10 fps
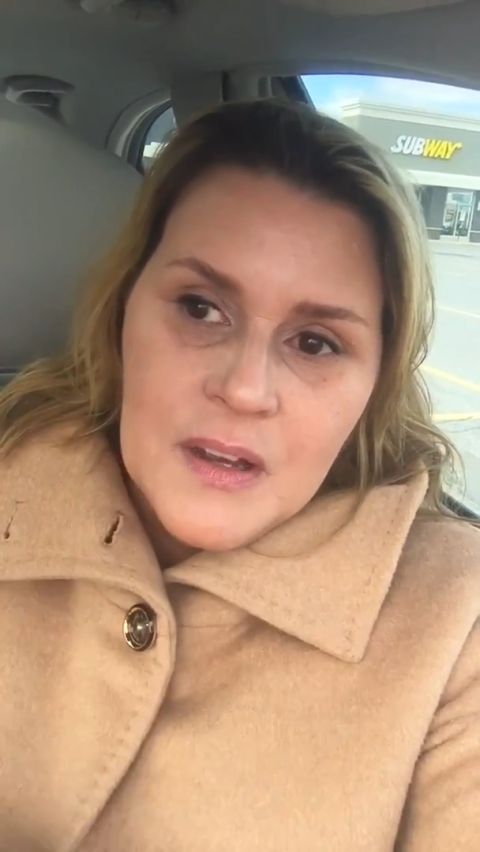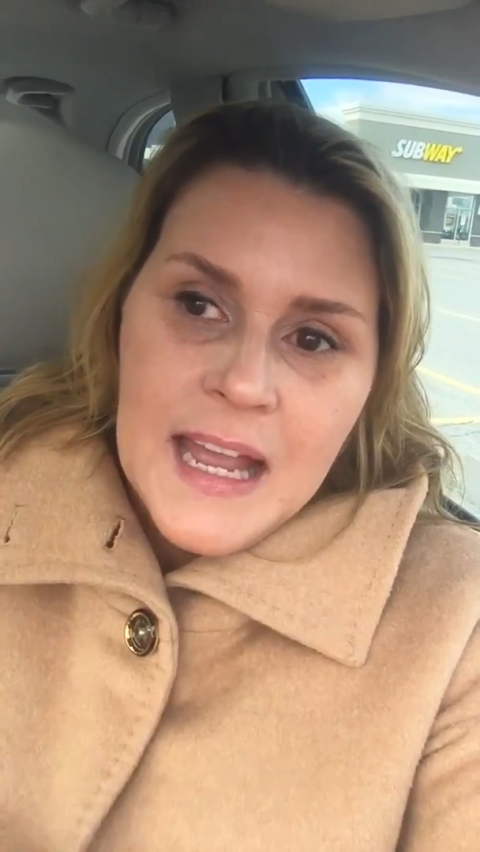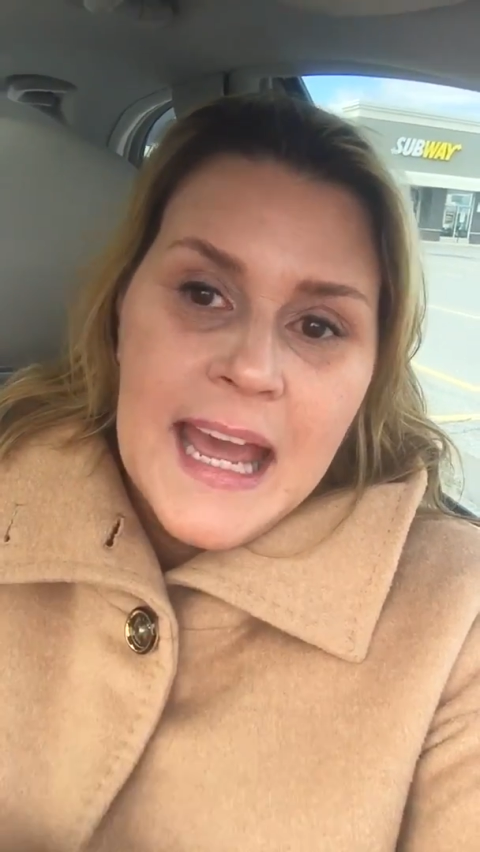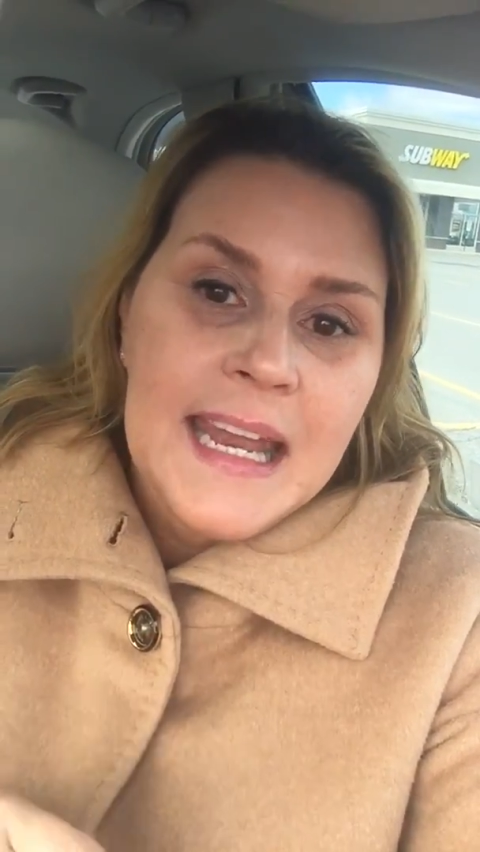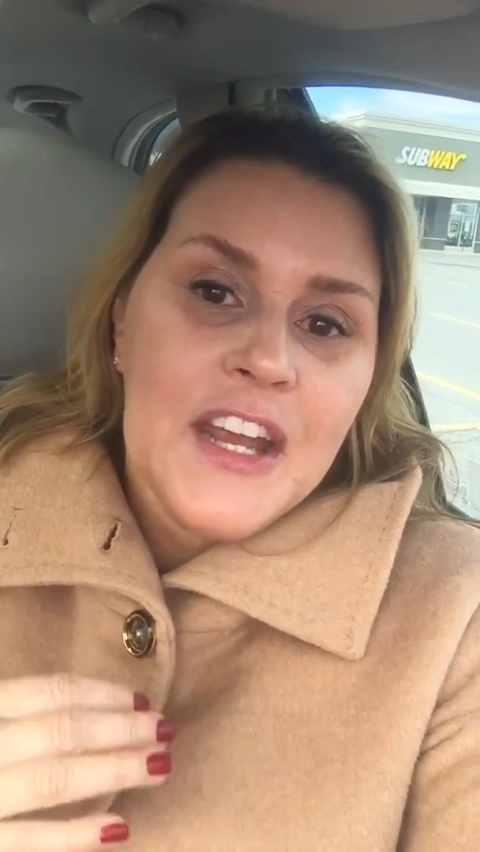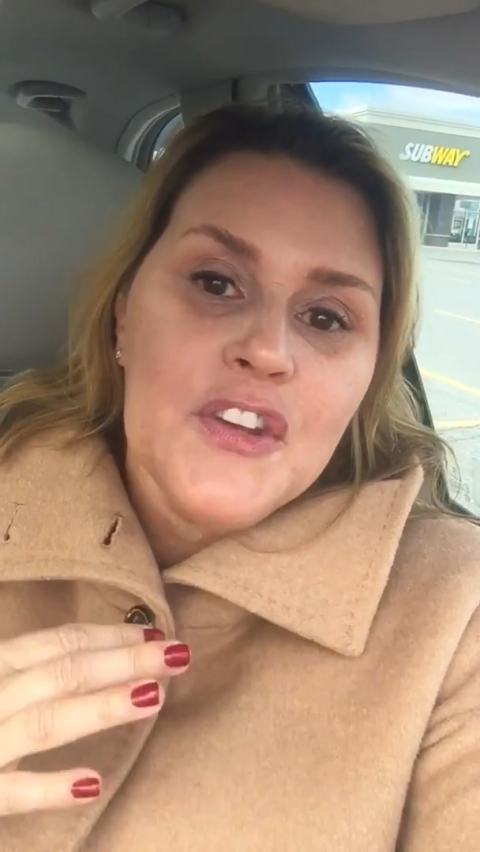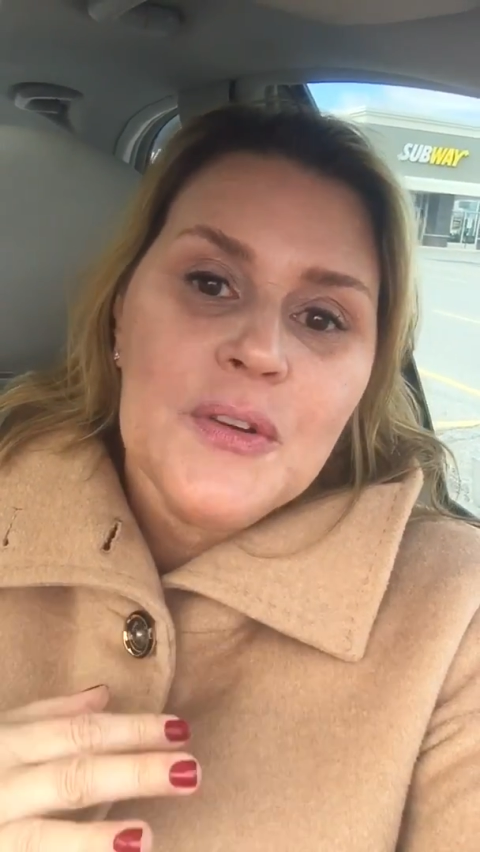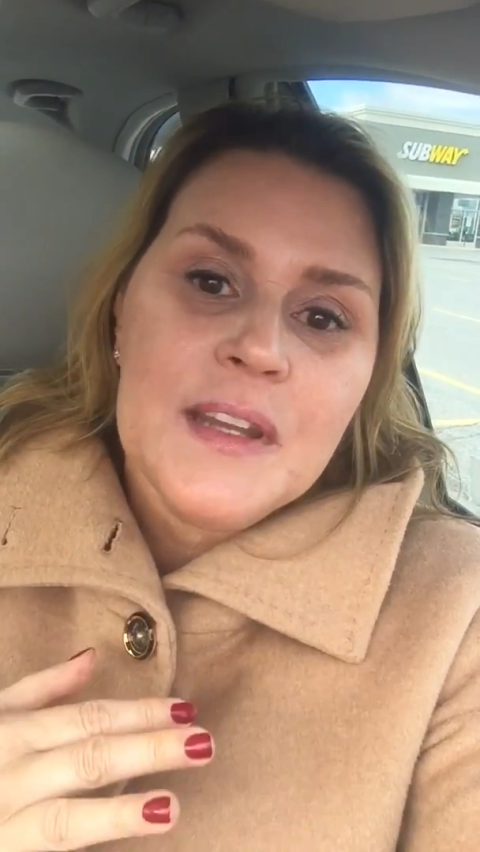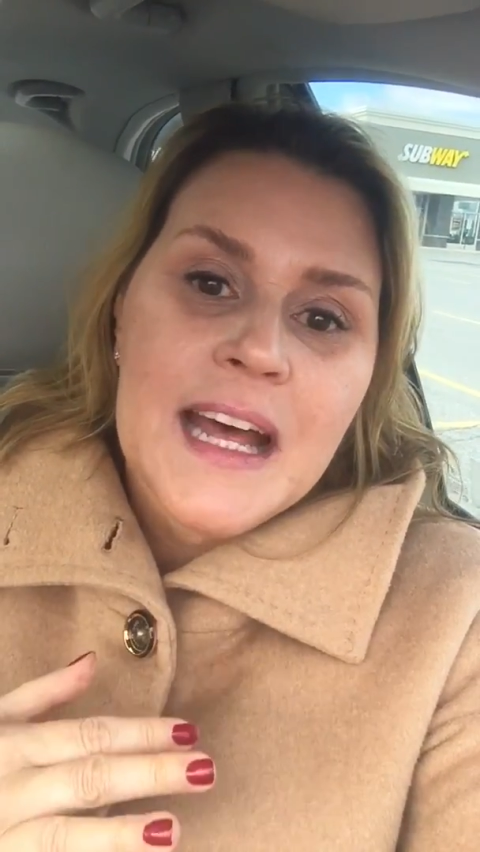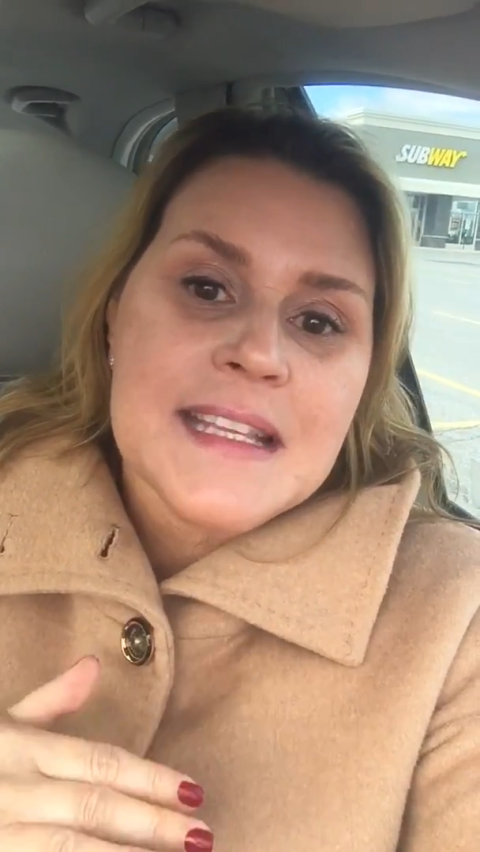And I
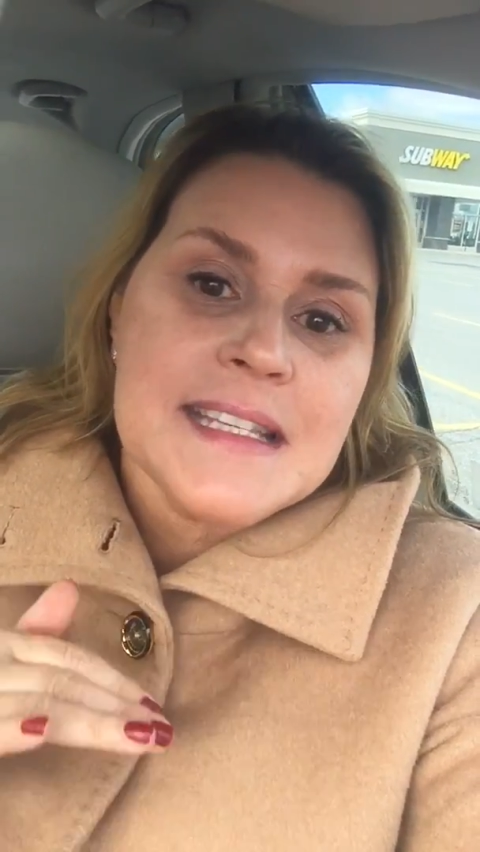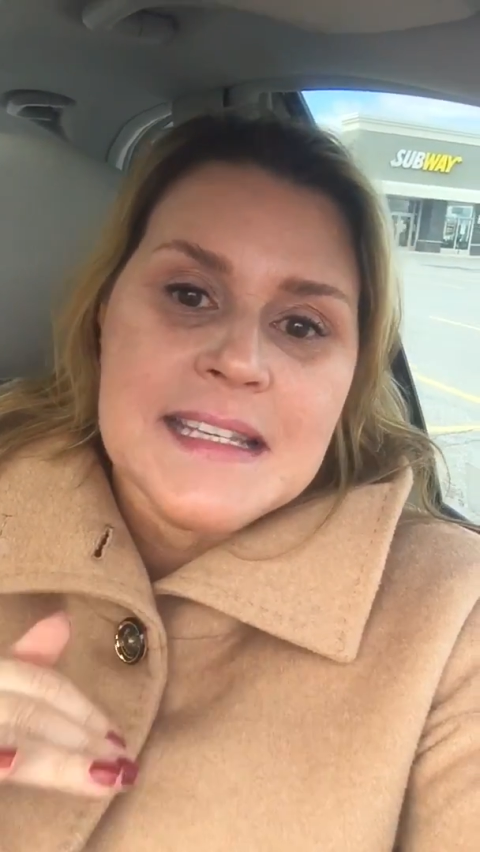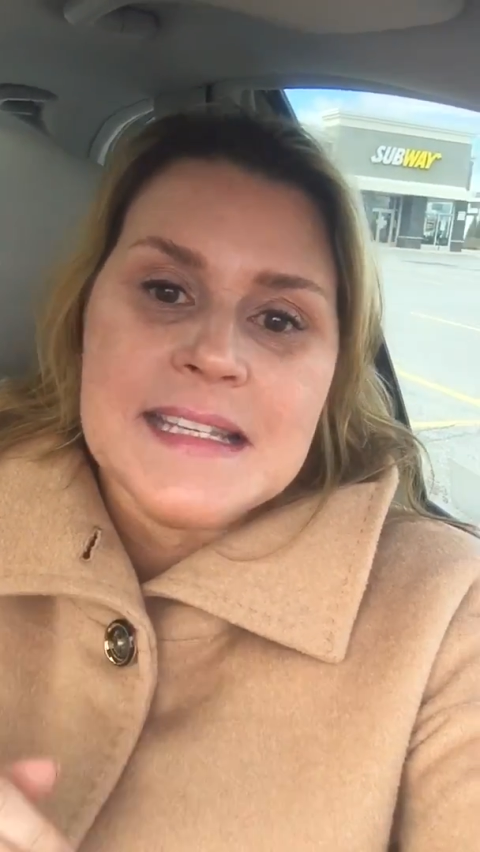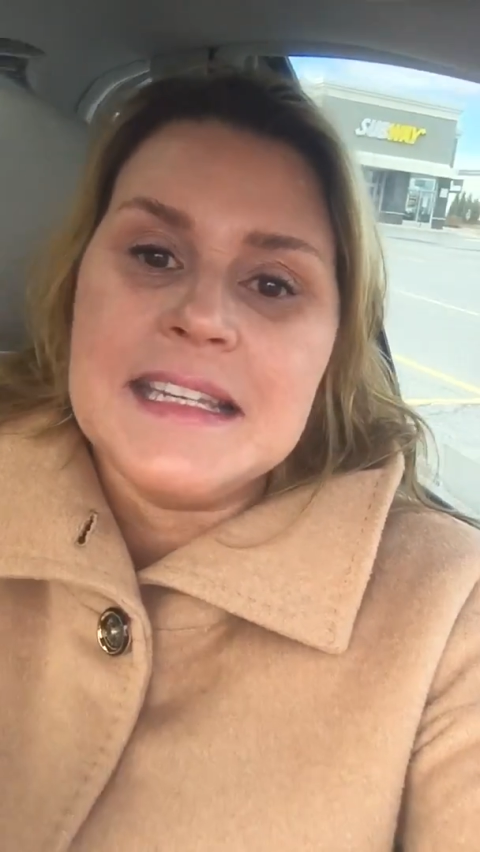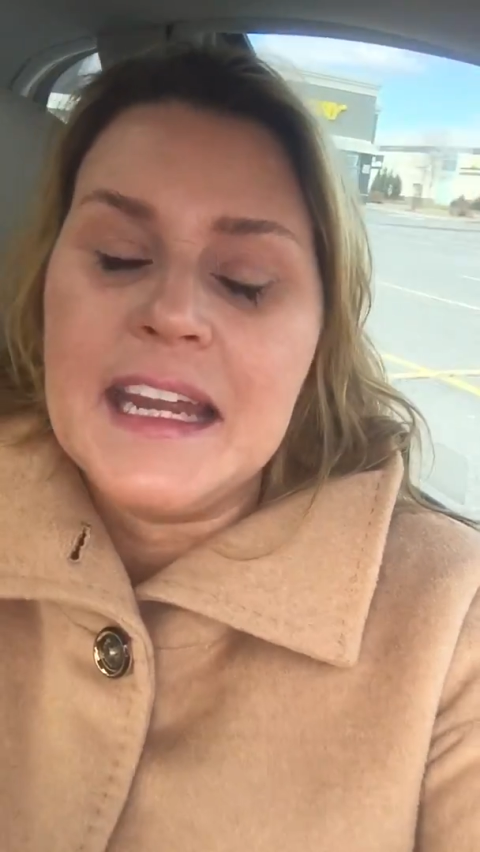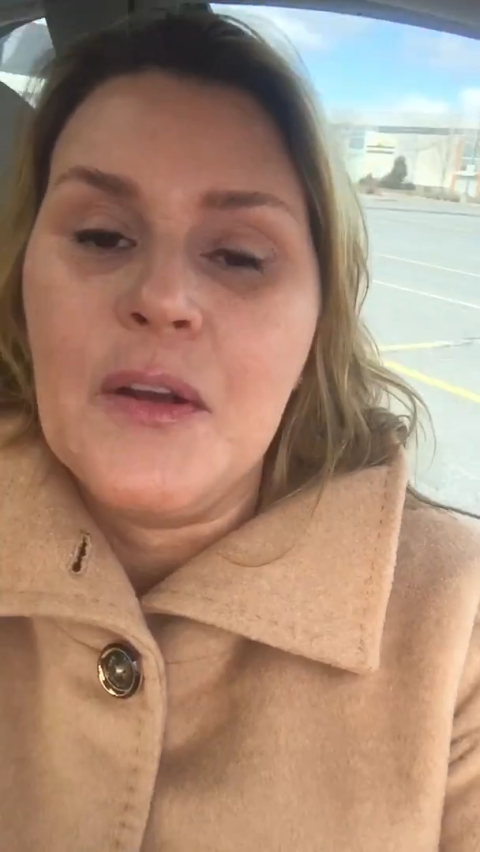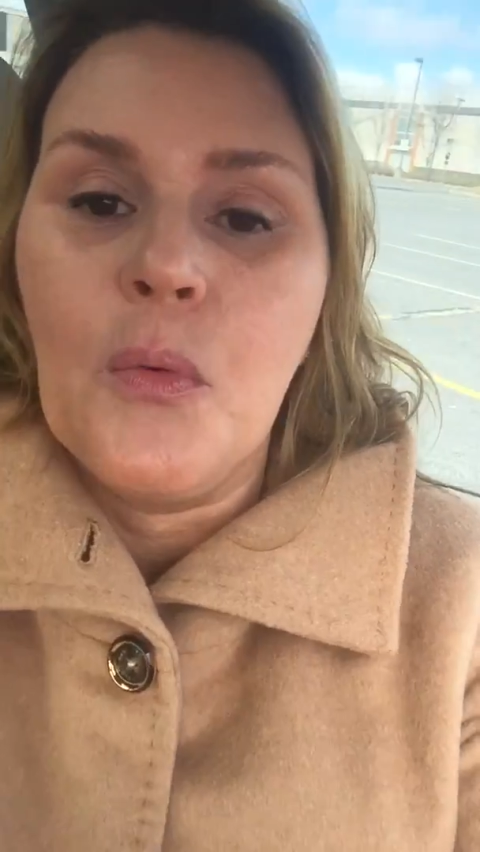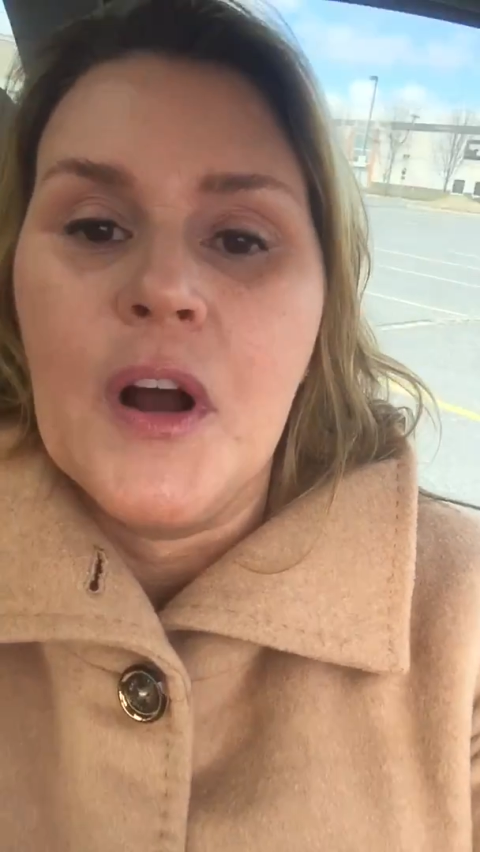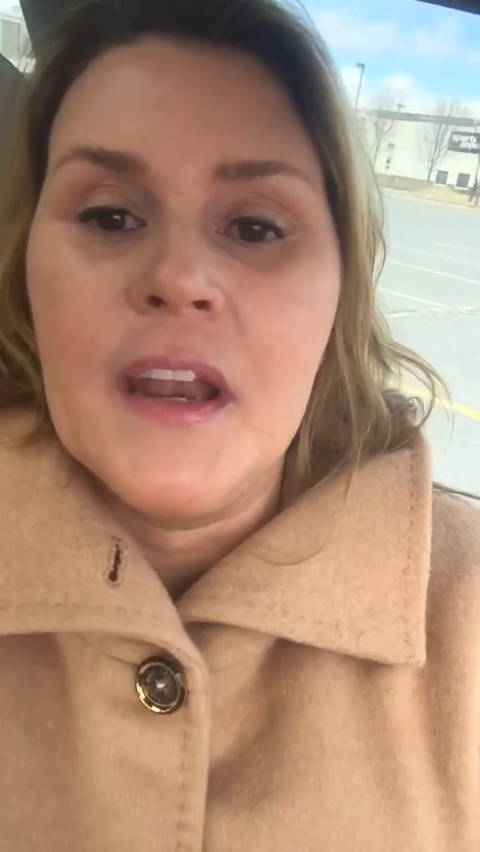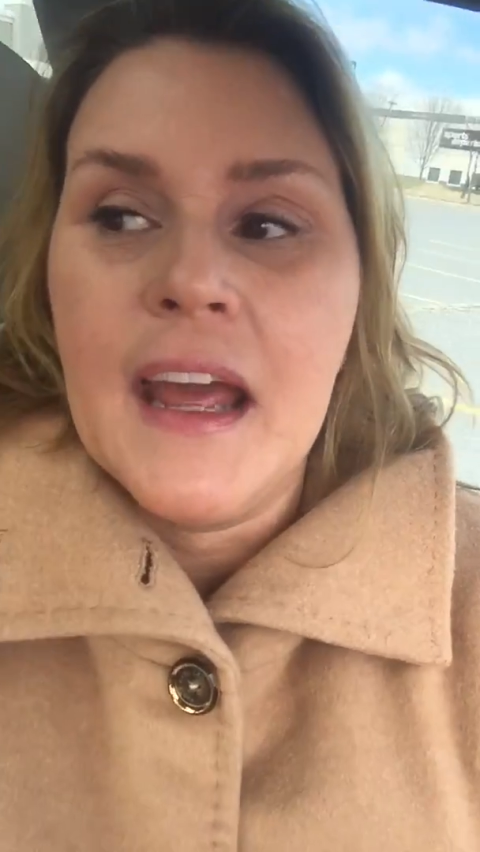knew that since day
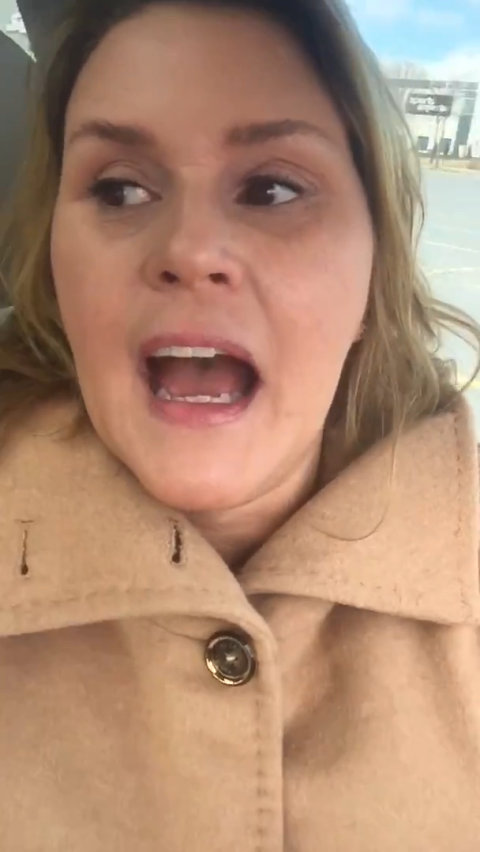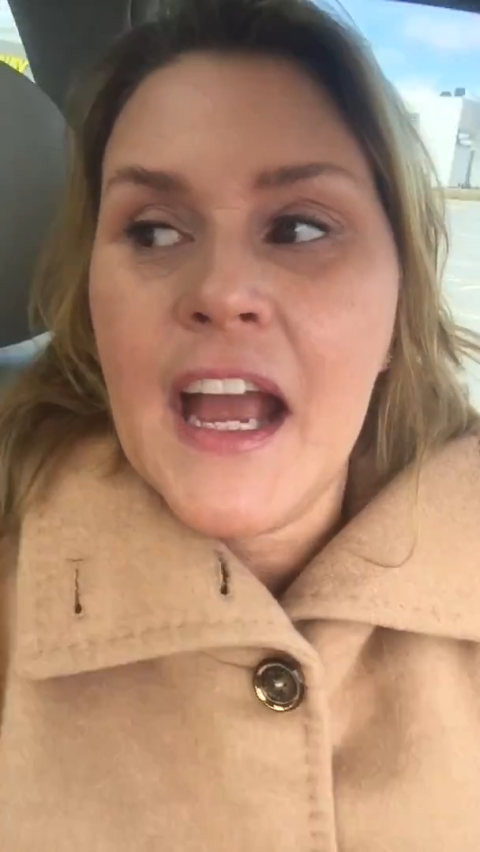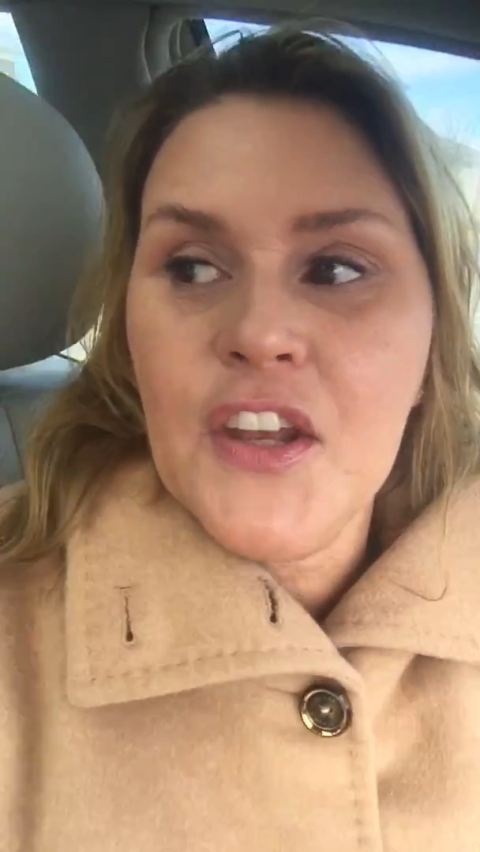one. I